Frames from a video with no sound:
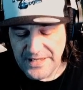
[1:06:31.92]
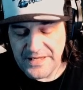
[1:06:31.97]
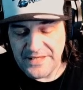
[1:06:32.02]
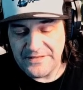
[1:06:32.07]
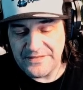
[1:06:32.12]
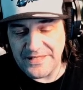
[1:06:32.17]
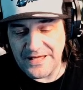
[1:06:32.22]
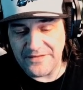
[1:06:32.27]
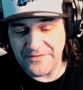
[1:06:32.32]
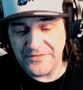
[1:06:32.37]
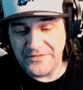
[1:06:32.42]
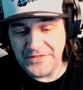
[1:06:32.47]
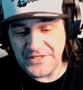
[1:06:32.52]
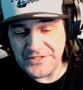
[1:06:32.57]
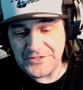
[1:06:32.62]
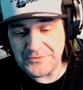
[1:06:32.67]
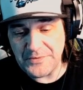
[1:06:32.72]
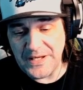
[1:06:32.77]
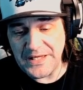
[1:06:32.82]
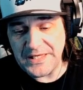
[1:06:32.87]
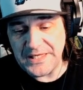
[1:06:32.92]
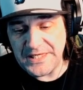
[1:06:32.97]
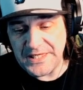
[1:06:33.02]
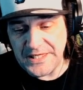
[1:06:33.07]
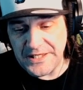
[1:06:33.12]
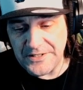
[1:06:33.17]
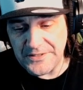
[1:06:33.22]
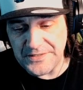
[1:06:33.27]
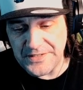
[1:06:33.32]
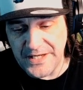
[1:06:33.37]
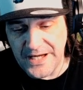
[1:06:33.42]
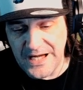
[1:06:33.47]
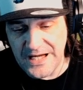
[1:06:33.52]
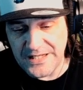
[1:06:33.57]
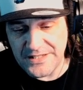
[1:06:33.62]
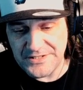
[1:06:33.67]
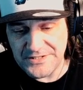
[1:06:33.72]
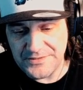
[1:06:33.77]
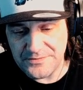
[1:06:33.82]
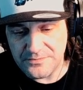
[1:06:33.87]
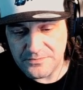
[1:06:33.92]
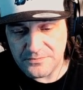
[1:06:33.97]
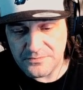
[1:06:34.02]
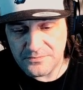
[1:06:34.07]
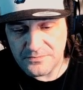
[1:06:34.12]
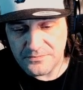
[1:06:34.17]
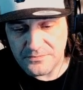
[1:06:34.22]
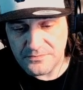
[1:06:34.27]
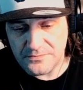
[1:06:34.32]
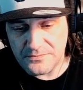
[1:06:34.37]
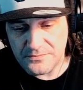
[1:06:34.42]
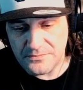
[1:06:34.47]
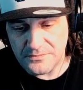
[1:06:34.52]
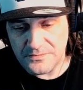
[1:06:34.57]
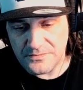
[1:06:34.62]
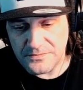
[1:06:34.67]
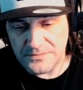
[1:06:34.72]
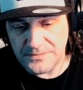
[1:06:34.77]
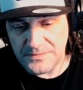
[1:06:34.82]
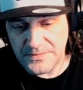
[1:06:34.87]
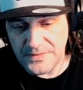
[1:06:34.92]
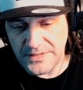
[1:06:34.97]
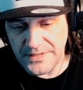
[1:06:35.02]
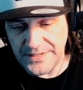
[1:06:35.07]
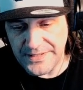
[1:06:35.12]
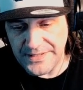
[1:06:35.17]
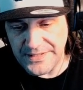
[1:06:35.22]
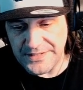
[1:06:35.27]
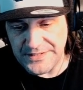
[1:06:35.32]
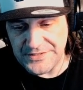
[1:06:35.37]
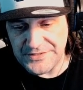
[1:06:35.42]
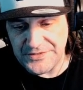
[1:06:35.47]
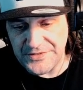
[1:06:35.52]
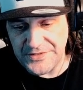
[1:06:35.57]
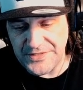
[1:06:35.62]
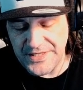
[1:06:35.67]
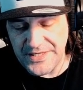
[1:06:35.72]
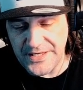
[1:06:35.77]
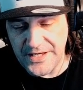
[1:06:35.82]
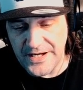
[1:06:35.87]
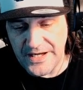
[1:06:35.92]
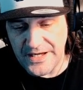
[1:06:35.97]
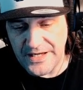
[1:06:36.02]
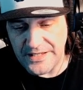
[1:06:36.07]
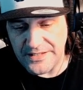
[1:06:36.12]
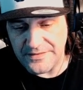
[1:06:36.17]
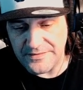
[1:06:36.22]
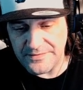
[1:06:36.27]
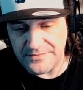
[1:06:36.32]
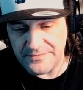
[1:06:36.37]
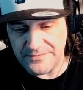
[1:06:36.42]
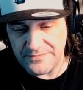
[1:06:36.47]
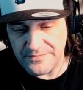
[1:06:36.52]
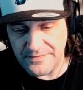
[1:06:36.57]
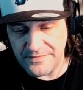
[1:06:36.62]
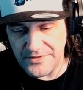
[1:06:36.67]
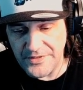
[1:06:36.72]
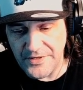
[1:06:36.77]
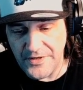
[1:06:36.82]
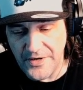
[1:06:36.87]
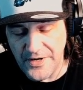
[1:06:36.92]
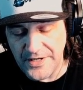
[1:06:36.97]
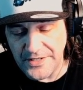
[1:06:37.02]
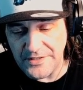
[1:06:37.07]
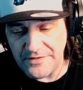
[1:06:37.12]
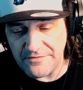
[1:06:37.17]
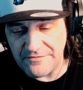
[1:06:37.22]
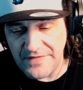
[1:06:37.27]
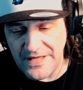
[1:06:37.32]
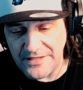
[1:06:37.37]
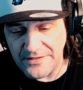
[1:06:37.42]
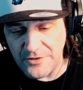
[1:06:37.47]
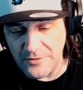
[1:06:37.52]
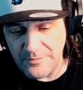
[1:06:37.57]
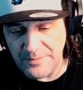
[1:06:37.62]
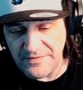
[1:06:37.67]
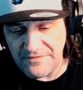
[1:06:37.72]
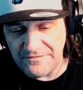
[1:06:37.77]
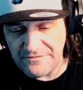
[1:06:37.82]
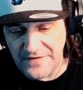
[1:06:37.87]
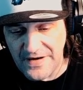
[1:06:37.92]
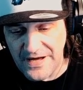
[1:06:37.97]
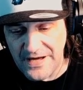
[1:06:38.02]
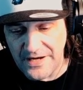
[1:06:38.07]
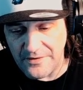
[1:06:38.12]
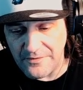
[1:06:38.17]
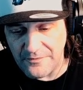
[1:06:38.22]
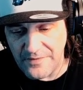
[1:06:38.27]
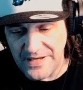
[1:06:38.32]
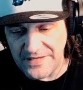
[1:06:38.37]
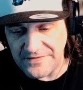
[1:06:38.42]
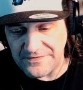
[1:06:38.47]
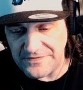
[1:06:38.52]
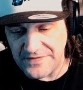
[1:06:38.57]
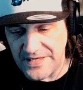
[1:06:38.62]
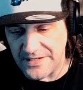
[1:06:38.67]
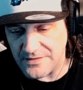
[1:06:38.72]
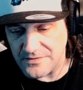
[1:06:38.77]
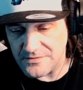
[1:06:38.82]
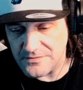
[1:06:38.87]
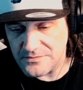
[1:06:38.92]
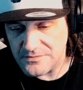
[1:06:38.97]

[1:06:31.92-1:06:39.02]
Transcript: Now this right here, guys, is the audio of that looping file right there.